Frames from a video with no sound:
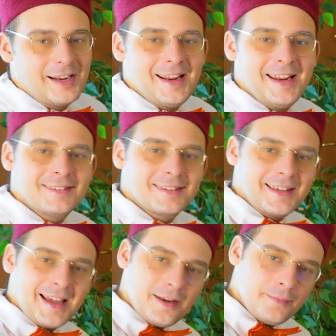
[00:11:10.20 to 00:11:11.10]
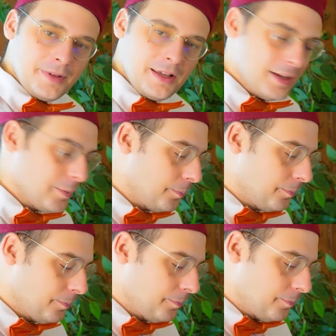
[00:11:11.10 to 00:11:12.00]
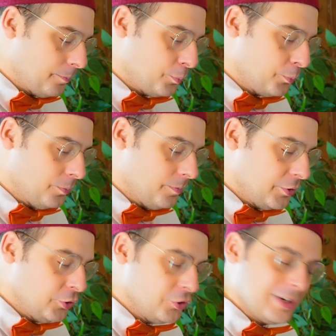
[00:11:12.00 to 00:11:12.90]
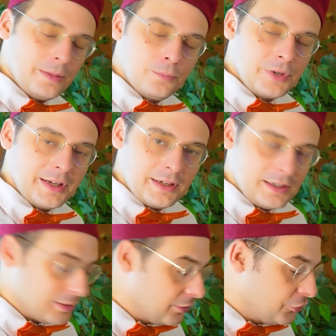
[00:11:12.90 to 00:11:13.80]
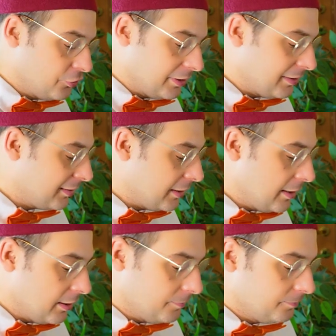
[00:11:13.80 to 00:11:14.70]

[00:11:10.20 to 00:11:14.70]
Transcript: it can be, you can bring it during the scale.